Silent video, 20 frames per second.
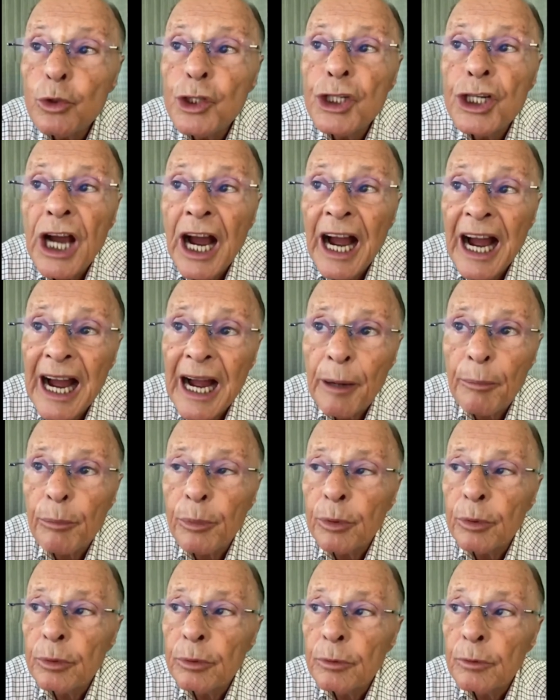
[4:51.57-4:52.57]

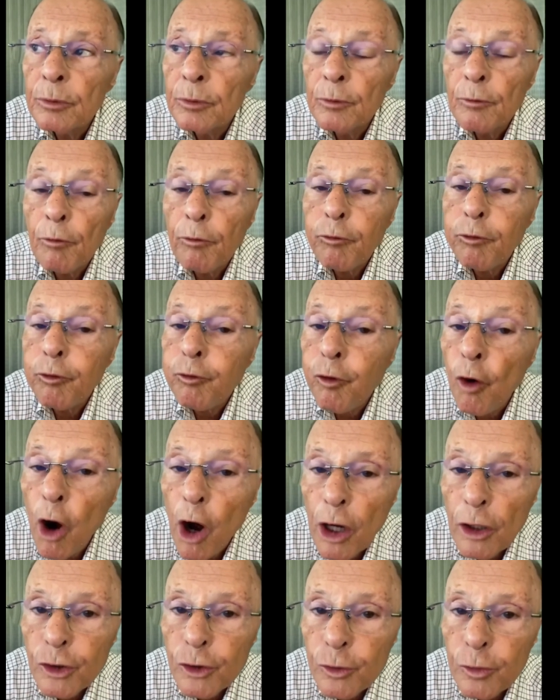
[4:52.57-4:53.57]
because
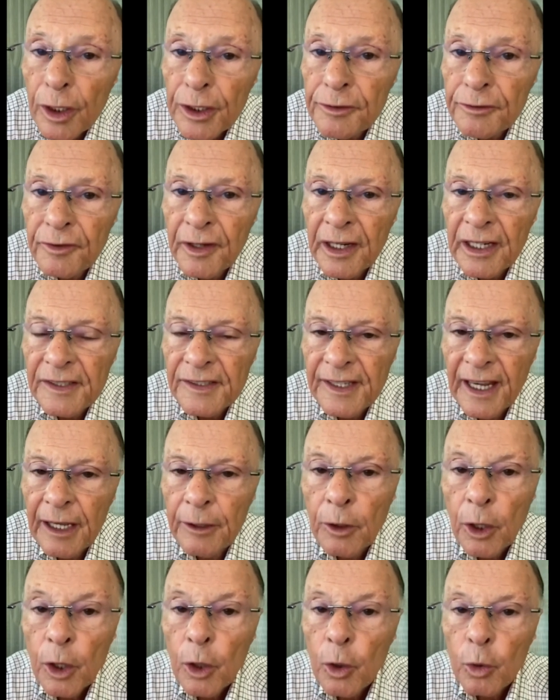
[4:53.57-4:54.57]
your
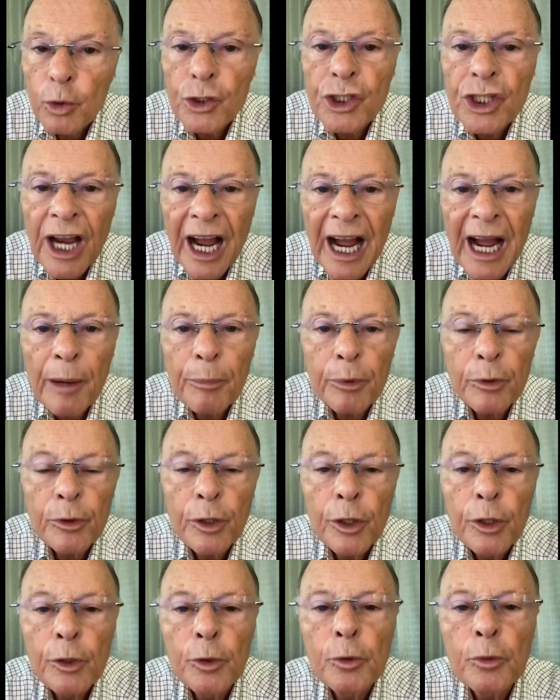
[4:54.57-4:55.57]
adversary,